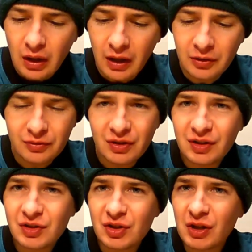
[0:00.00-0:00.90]
I don't think
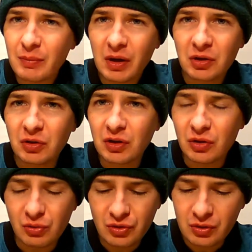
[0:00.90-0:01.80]
this is something I could get
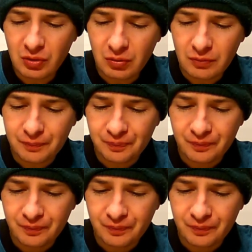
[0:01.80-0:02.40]
used to.